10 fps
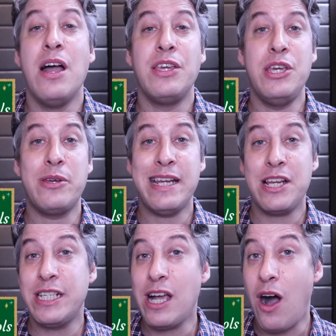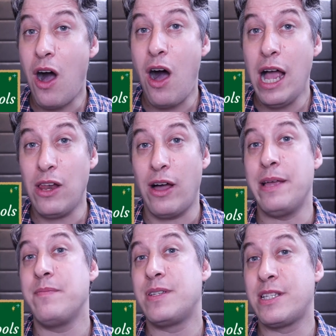you can actually highlight
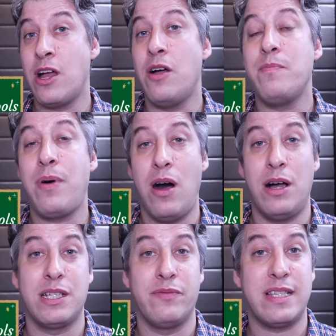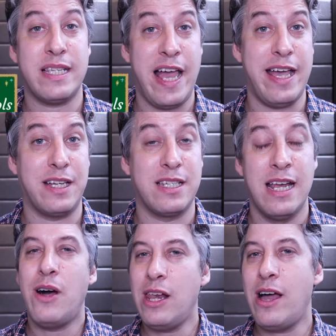certain parts of a text.
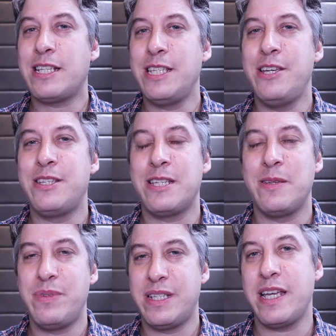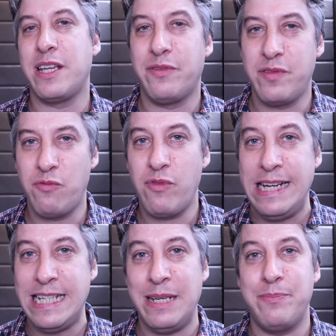So I like to use this in particular for
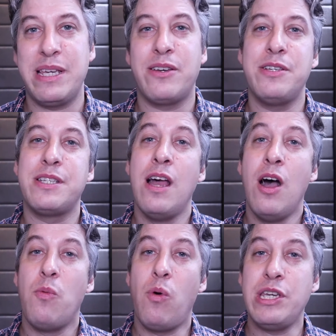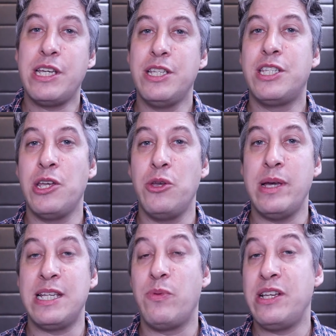reading, because what you can do
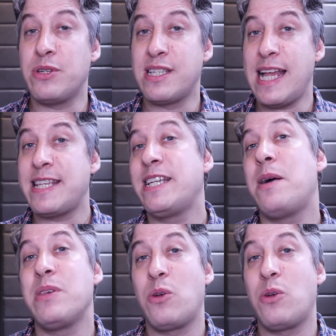is when you're setting up the